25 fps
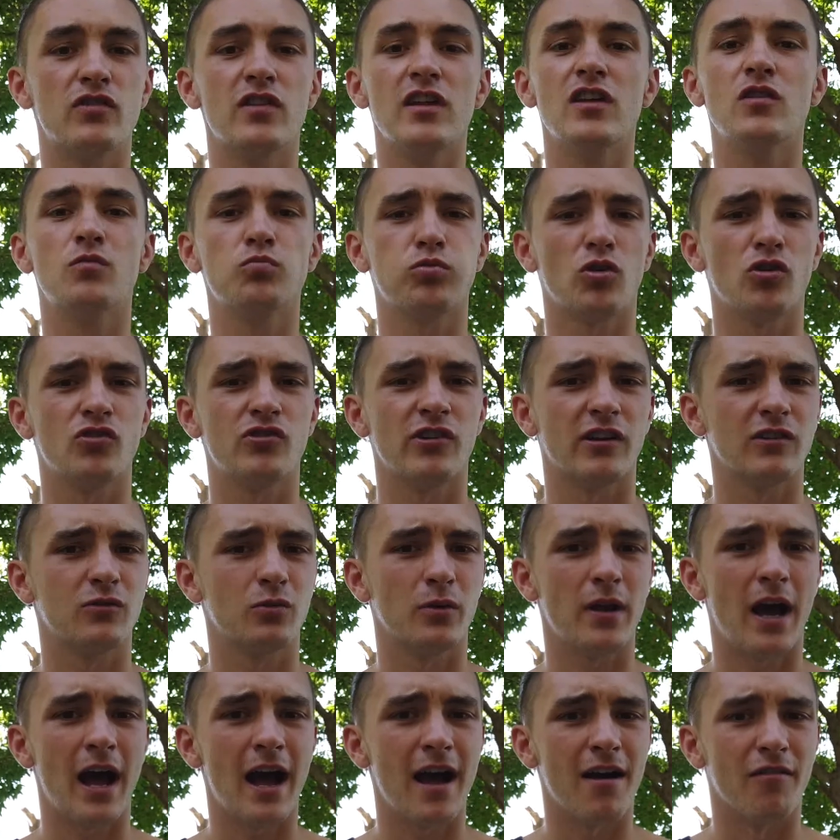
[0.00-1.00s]
which these
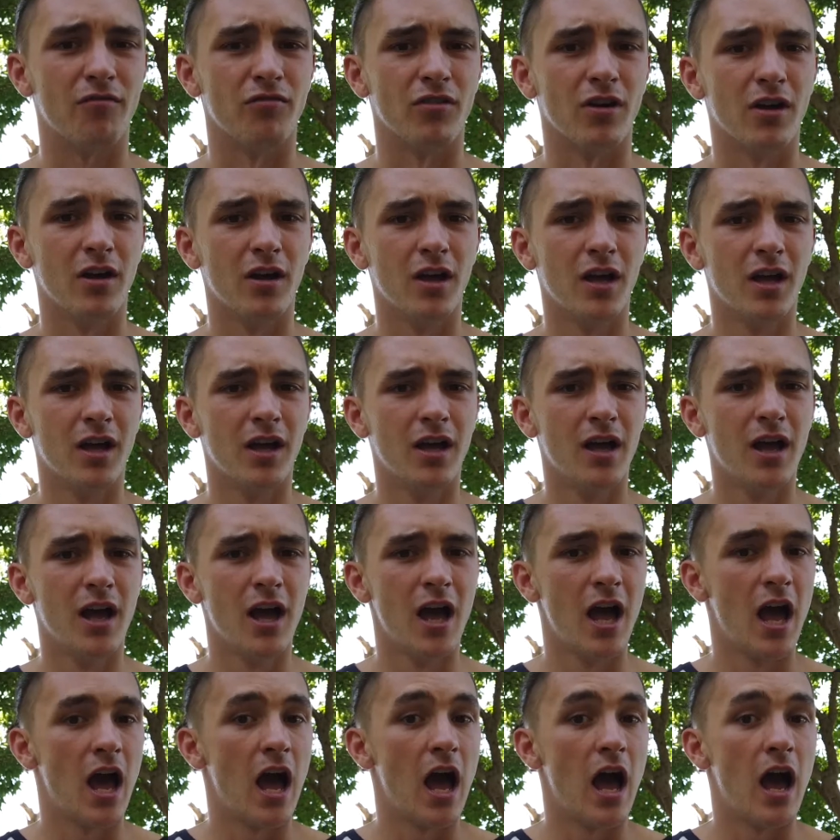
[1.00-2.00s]
projects would have.
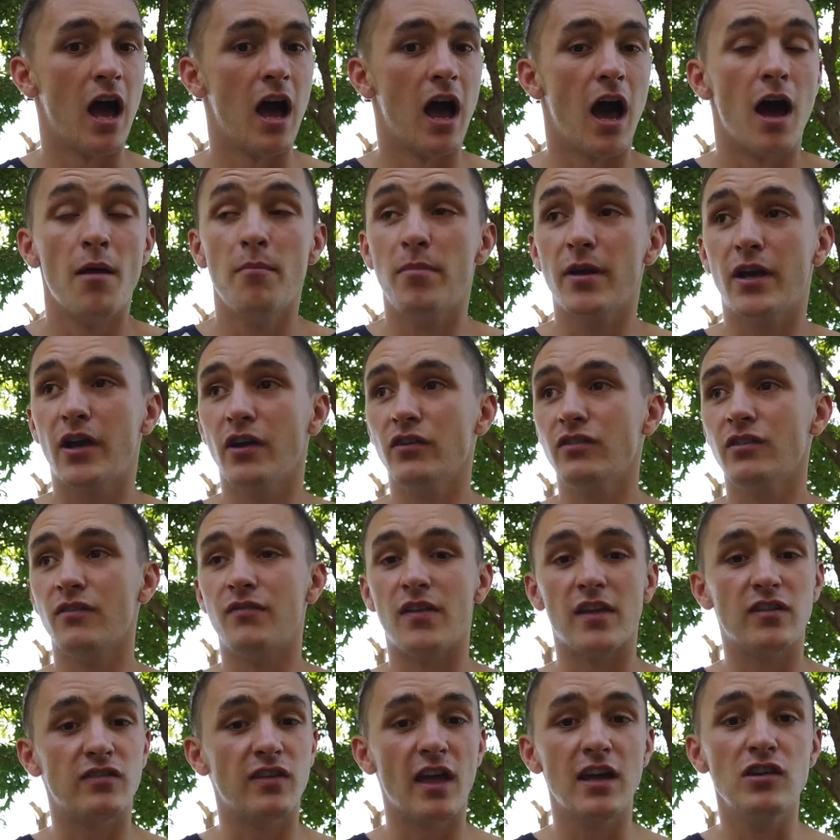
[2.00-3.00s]
And because
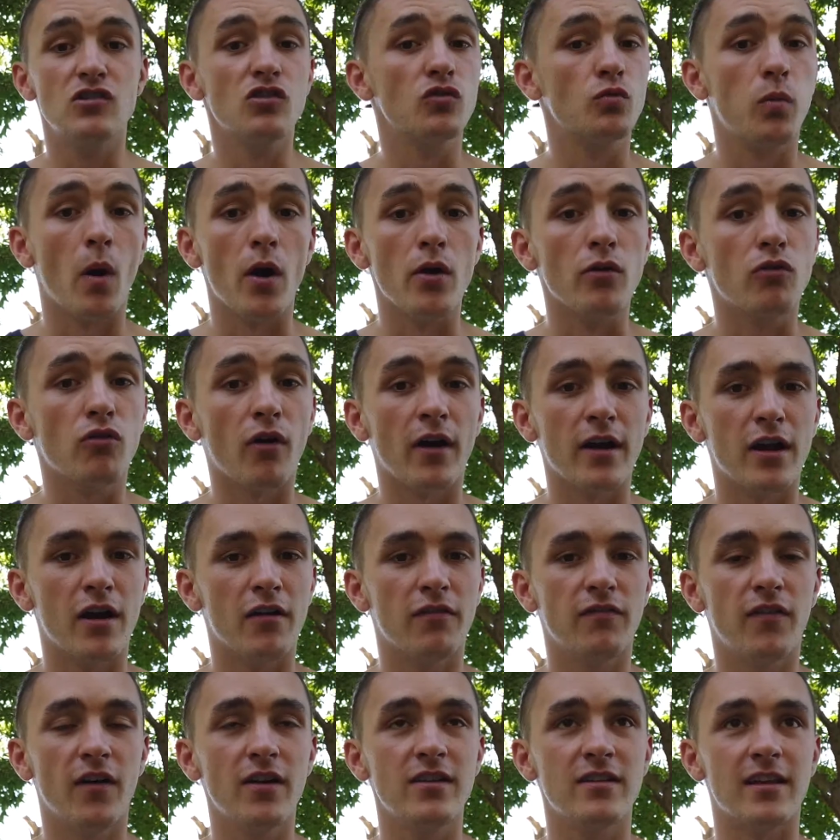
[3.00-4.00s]
of this, they just won't grant
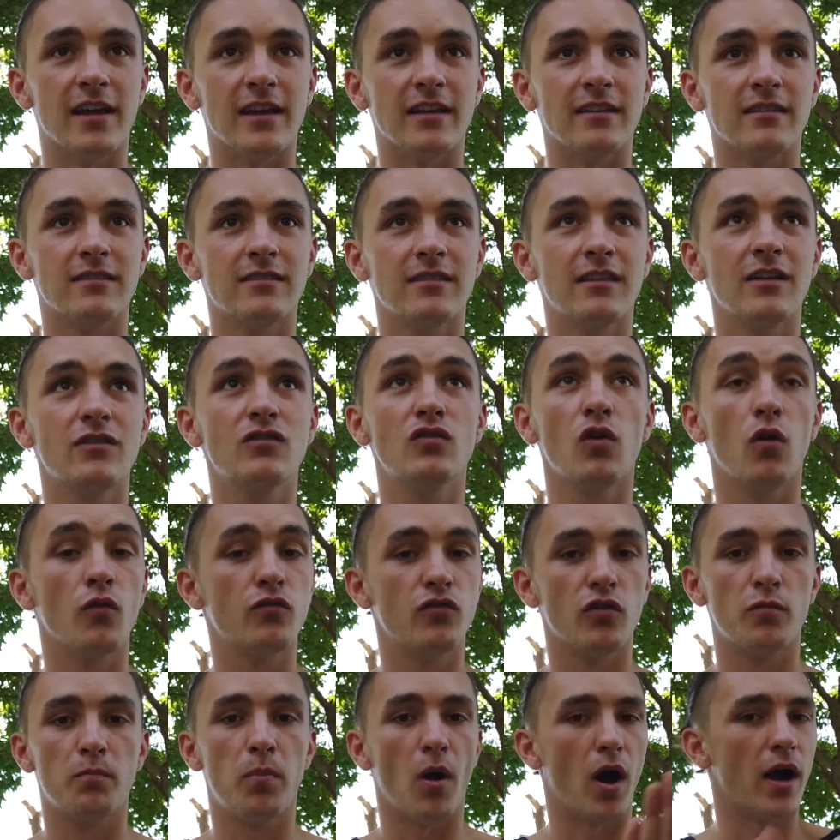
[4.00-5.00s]
her funding. They
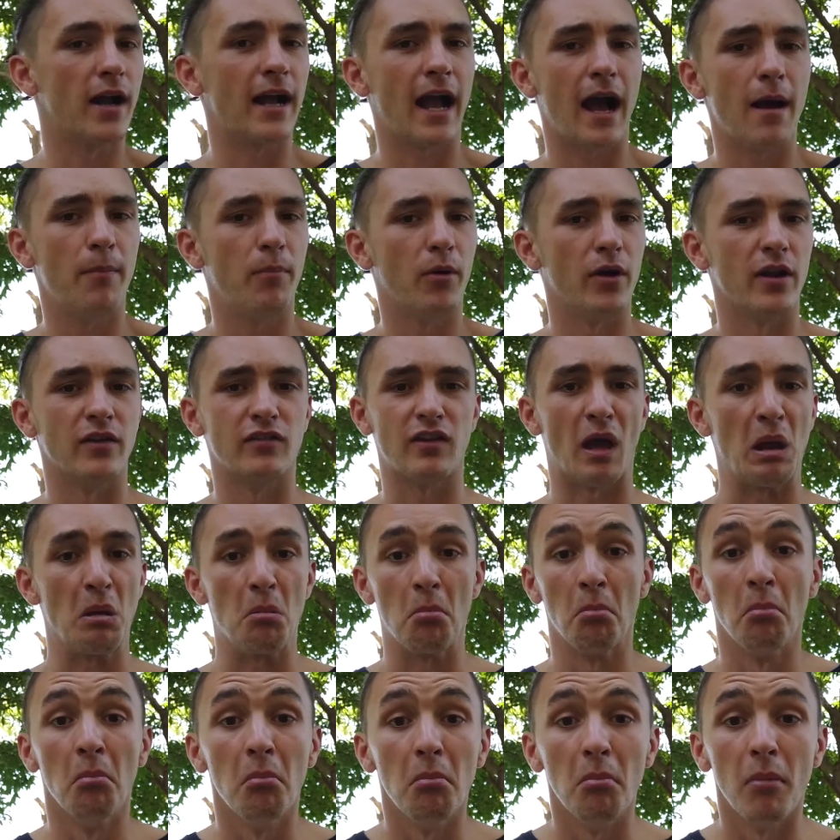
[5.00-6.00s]
sort of just put a cap on it and
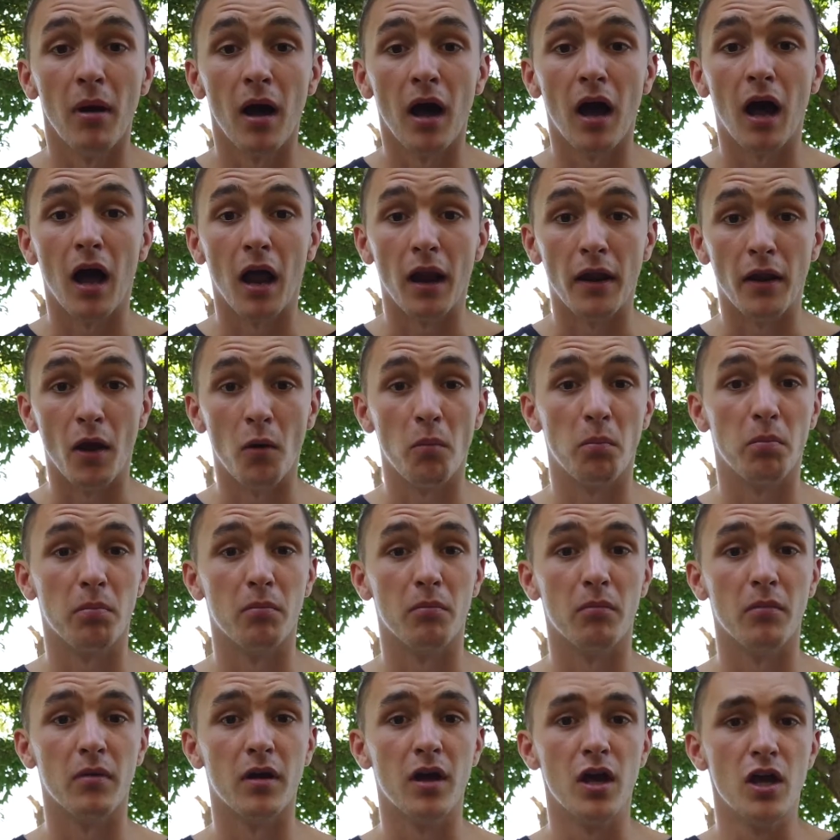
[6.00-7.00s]
say, nope,
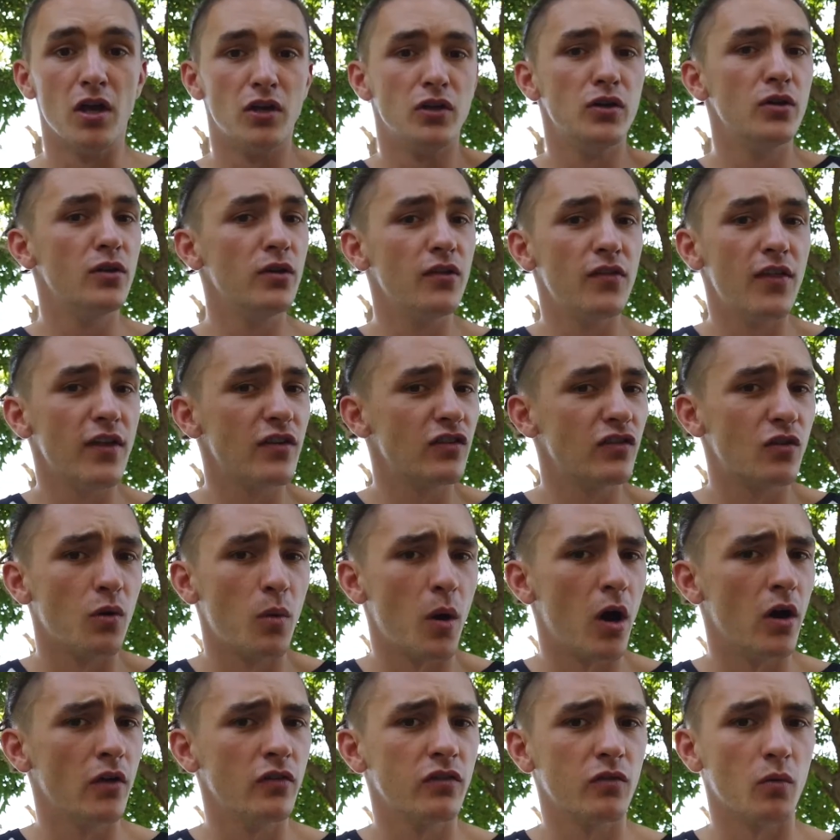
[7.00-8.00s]
you do this
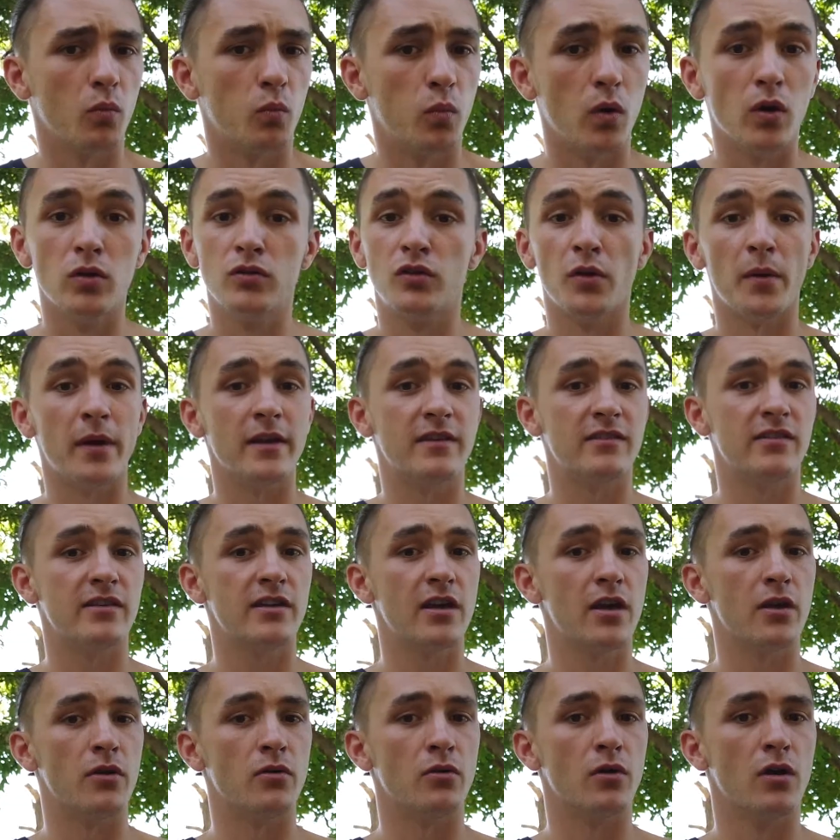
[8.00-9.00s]
to us, we'll do it
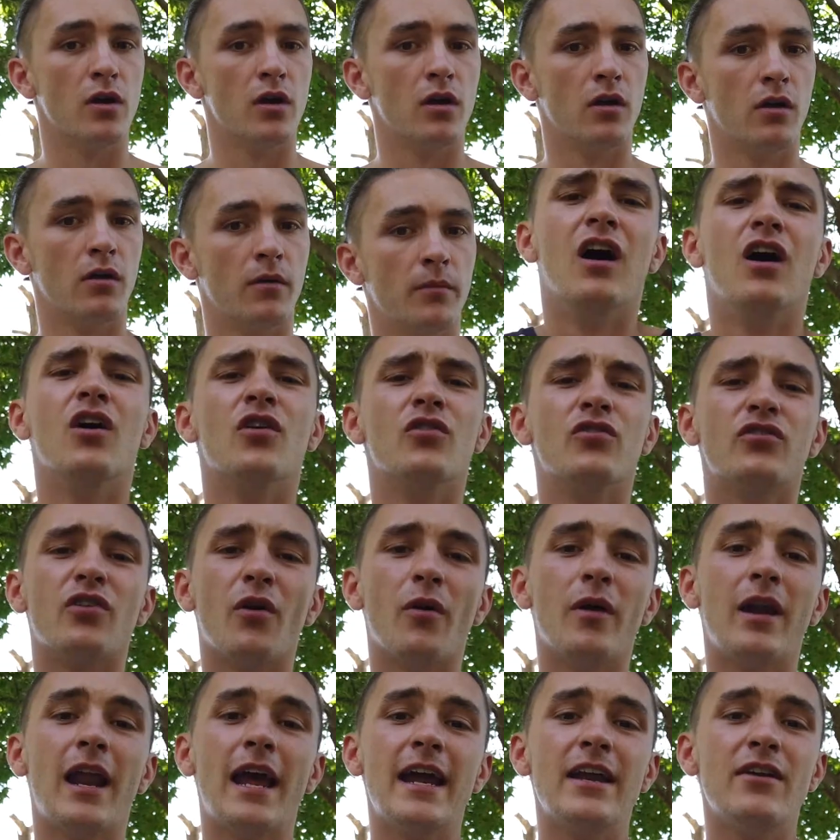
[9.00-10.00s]
to you.
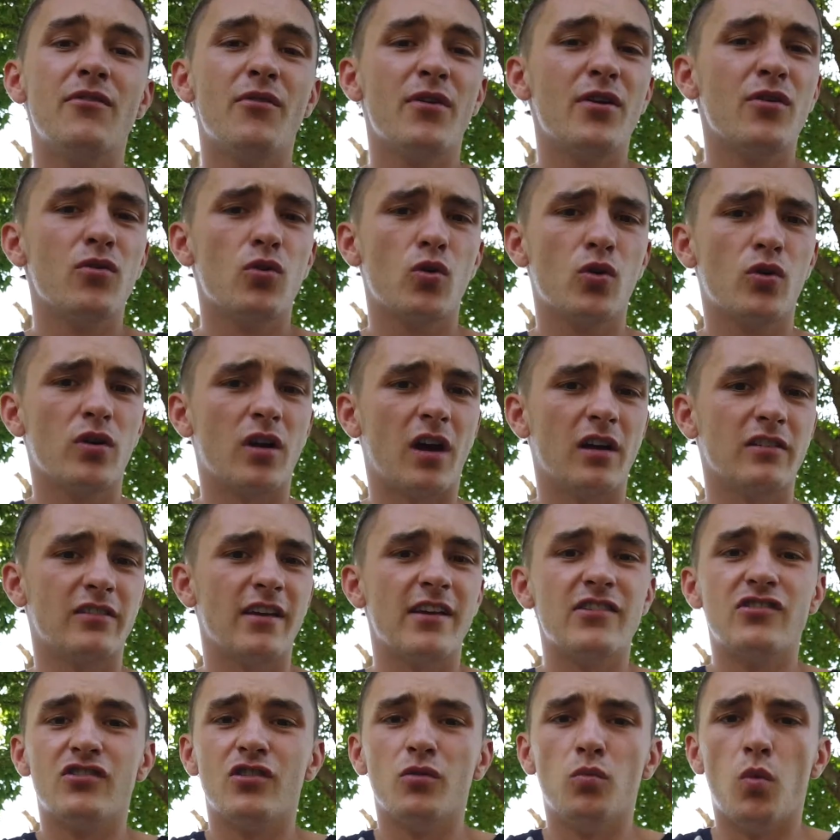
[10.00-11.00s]
So Elena and her
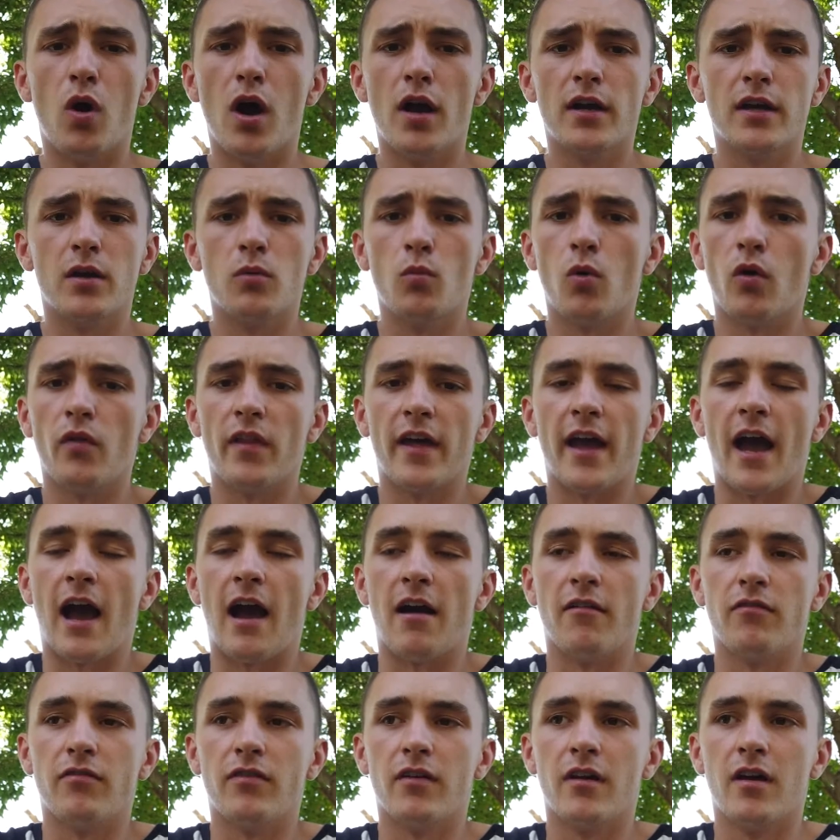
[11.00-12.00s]
organisation are working what they
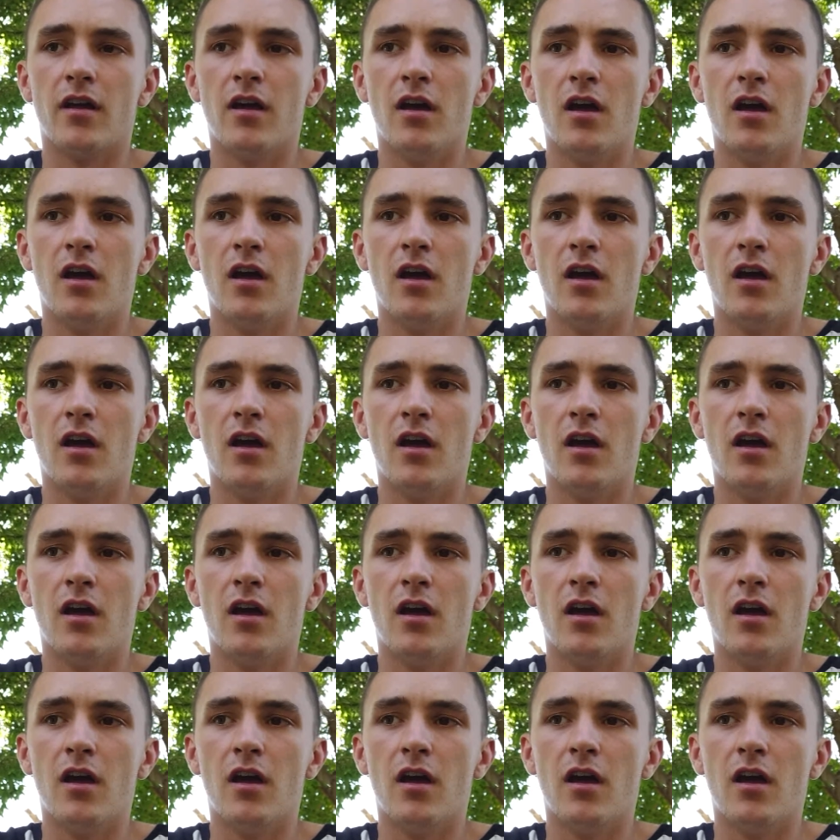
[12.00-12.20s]
have.